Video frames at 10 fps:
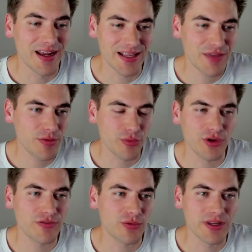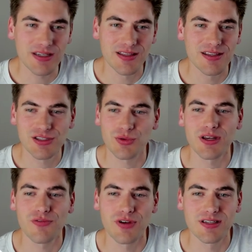gave a brief read to these three
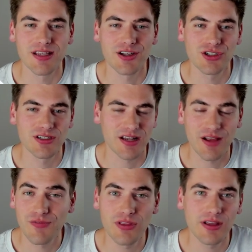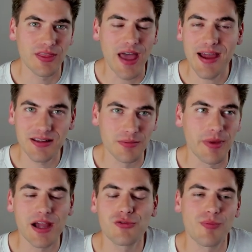different sections, and I feel like that,
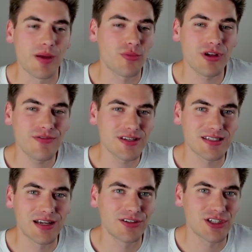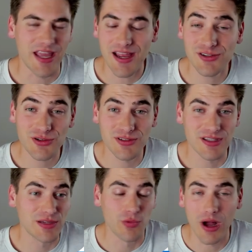combined with my previous knowledge, answers
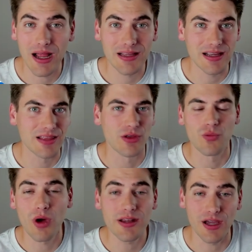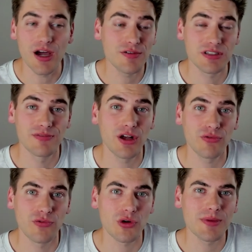the why and the what of Svelte
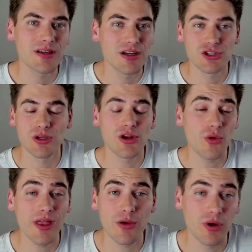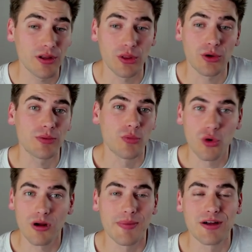for me. So I know that I want to learn more
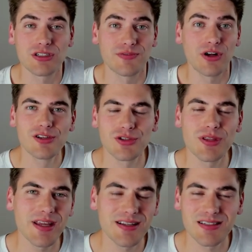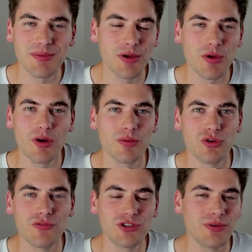about Svelte. So the next step that we want to
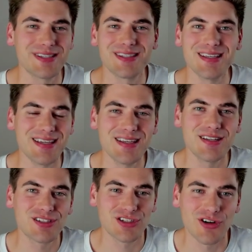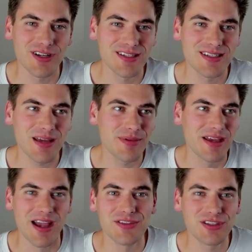move to is the getting started step.
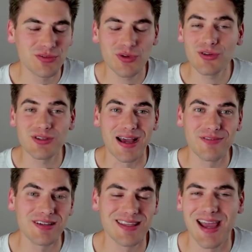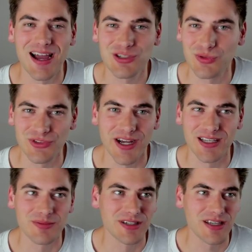And this is when you dive into the actual
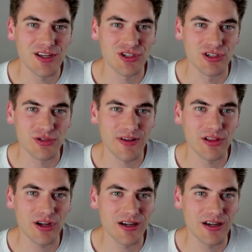documentation. So if I click on